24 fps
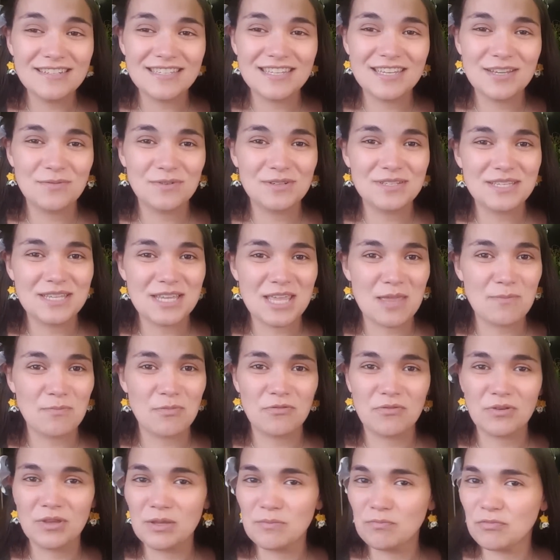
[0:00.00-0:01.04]
and he wants to keep a
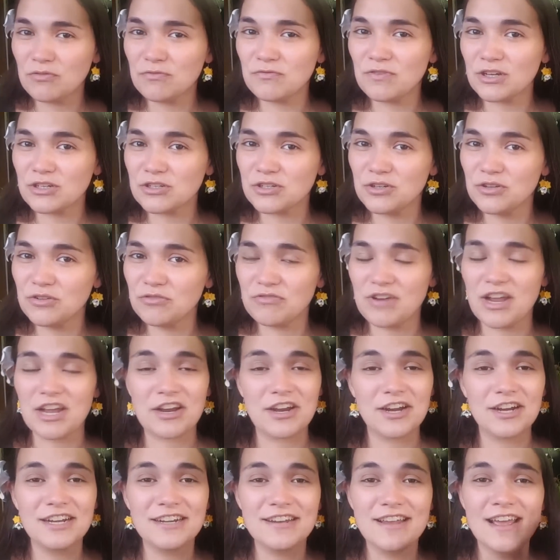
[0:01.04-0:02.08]
really professional
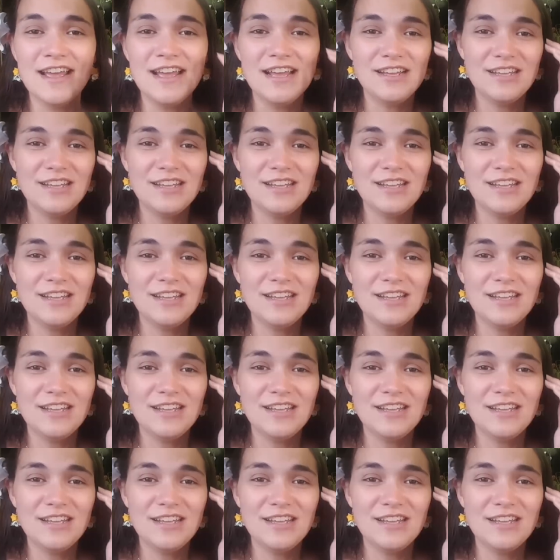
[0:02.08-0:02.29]
record,